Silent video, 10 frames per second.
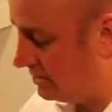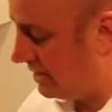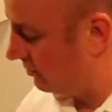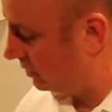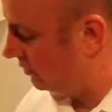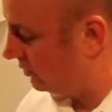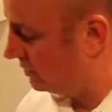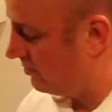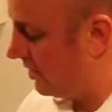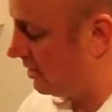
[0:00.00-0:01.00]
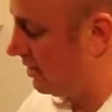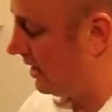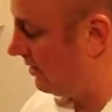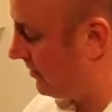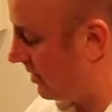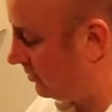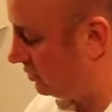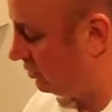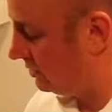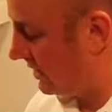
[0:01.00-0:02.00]
2 tablespoons of butter and
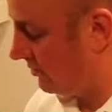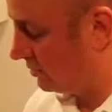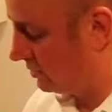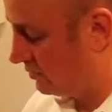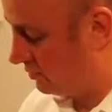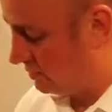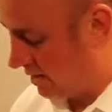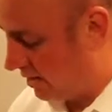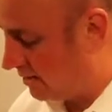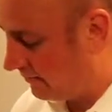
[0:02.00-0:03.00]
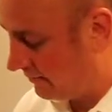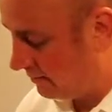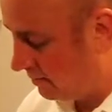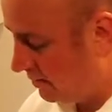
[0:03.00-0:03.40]
about 2 tablespoons of